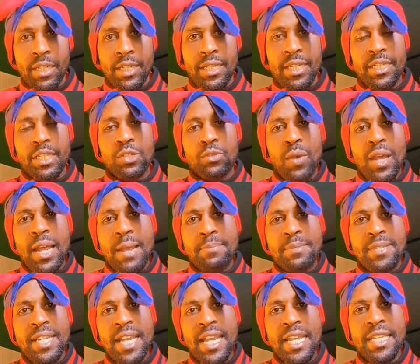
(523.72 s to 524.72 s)
This is why I'm
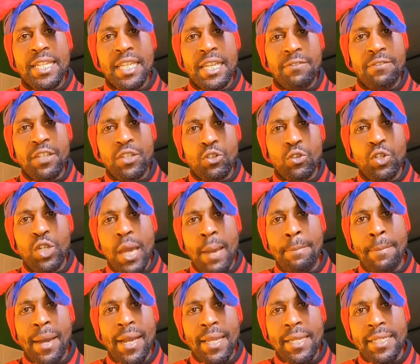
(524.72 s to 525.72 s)
saying, giving you
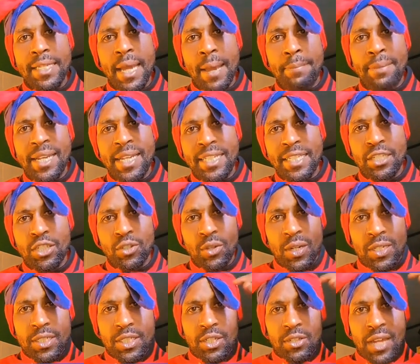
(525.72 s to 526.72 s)
the ability
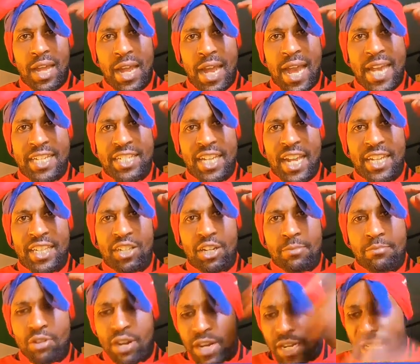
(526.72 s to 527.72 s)
to hijack
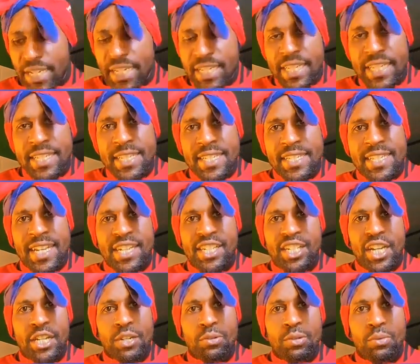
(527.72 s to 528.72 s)
your brain, this is the
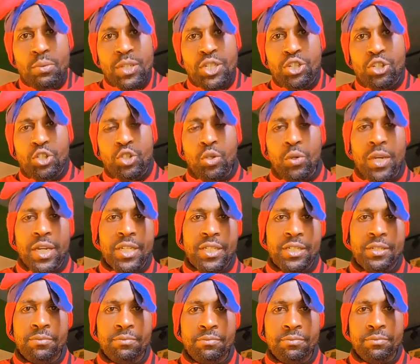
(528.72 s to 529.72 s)
section in which you do
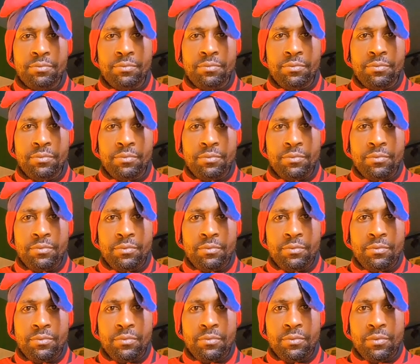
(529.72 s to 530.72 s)
it.
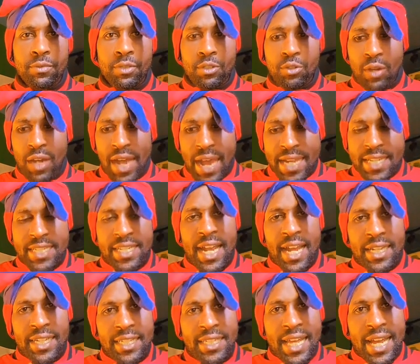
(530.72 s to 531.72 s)
You
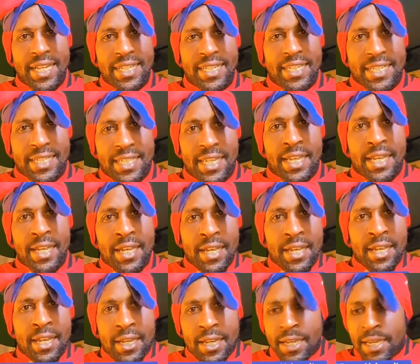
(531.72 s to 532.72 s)
hijack it at this,
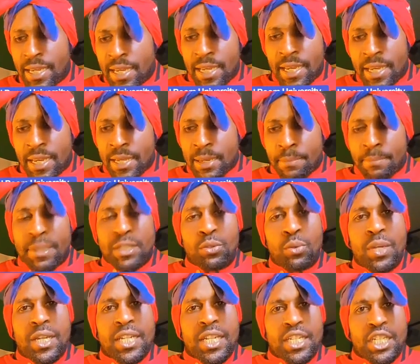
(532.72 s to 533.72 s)

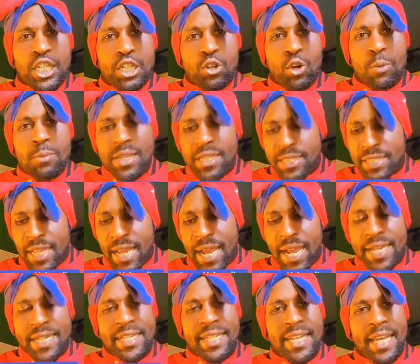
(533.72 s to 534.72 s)
between the genomics
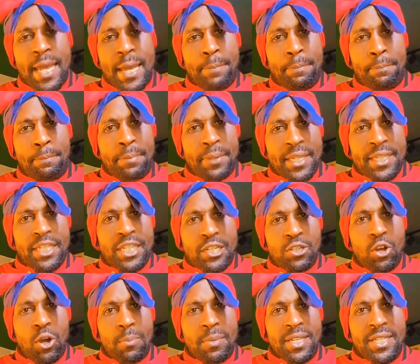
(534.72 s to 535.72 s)
and the
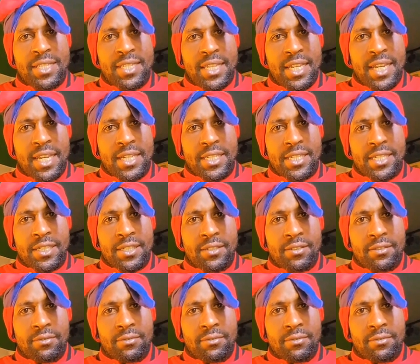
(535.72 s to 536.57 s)
epigenomic stage.